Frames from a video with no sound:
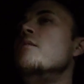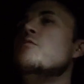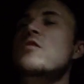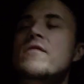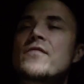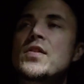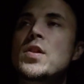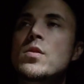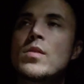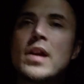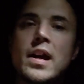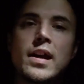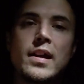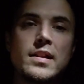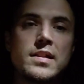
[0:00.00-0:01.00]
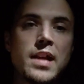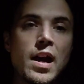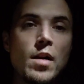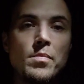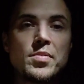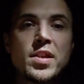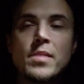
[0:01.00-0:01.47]
review has
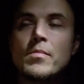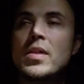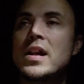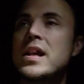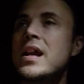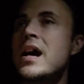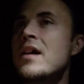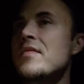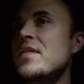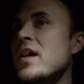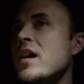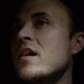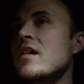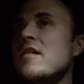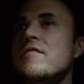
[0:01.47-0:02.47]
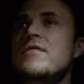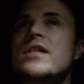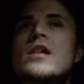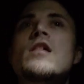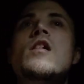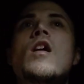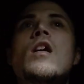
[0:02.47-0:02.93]
helped somebody out there if
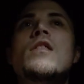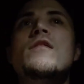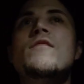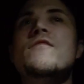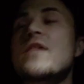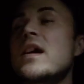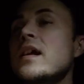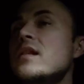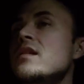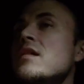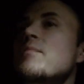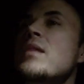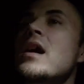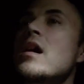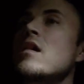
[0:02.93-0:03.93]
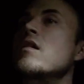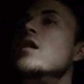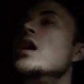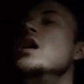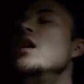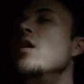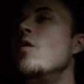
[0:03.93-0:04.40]
they're on the fence about
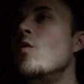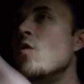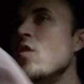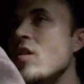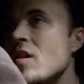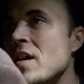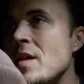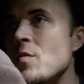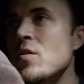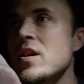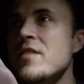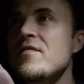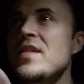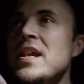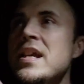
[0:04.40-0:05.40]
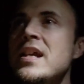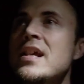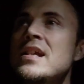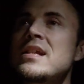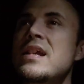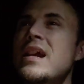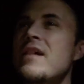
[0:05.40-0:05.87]
ordering one of
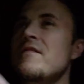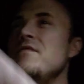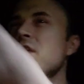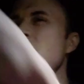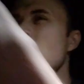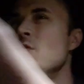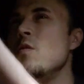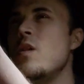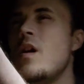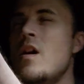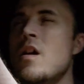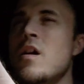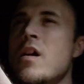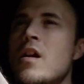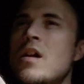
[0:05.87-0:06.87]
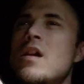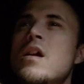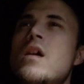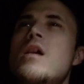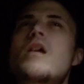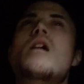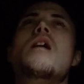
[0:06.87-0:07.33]
these. If you are
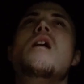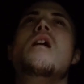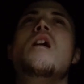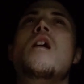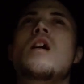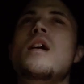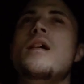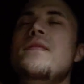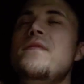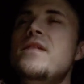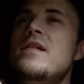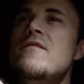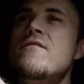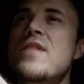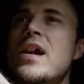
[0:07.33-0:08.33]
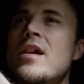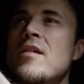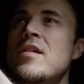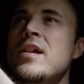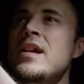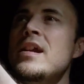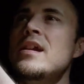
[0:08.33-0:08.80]
on the
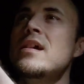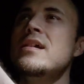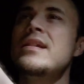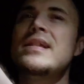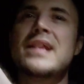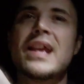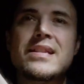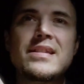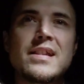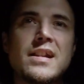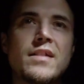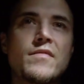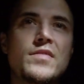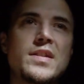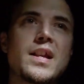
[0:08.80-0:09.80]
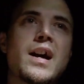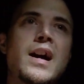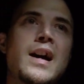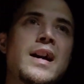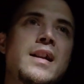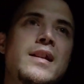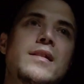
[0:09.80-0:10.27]
very sensitive
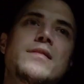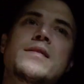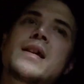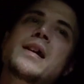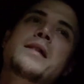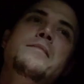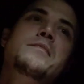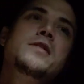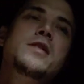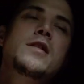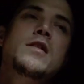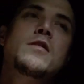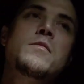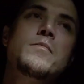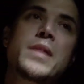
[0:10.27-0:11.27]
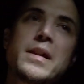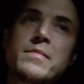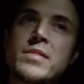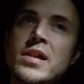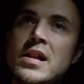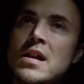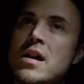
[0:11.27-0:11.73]
side, then you know,
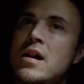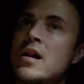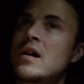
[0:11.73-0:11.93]
maybe